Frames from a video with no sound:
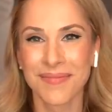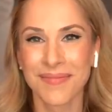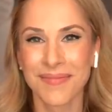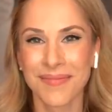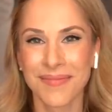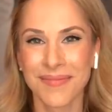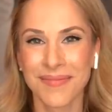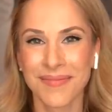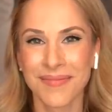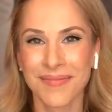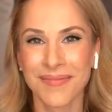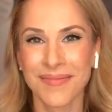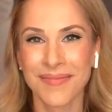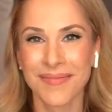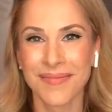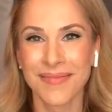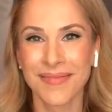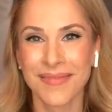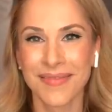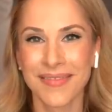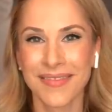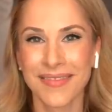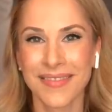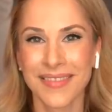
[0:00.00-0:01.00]

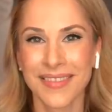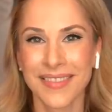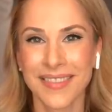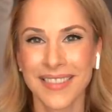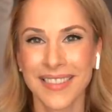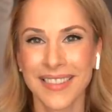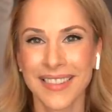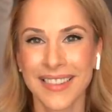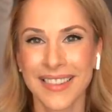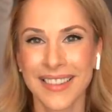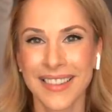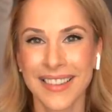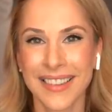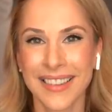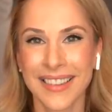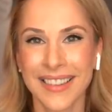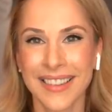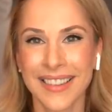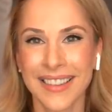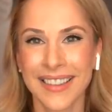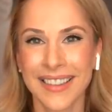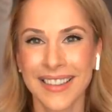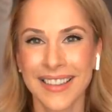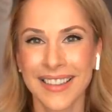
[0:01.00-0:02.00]

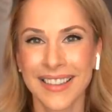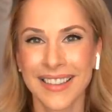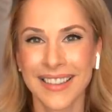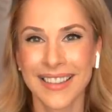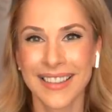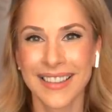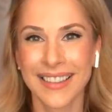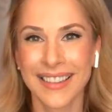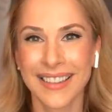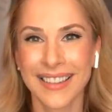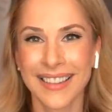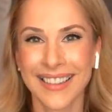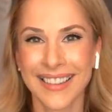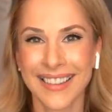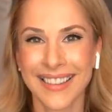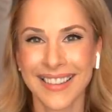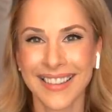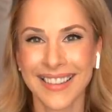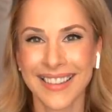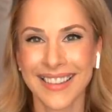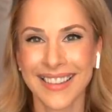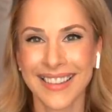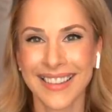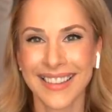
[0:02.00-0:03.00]

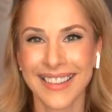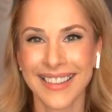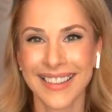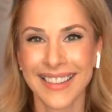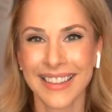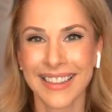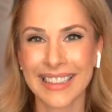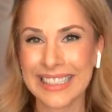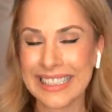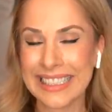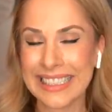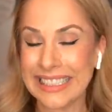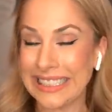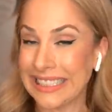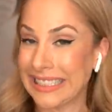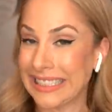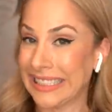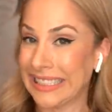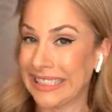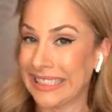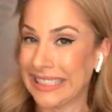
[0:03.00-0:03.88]
This person isn't speaking.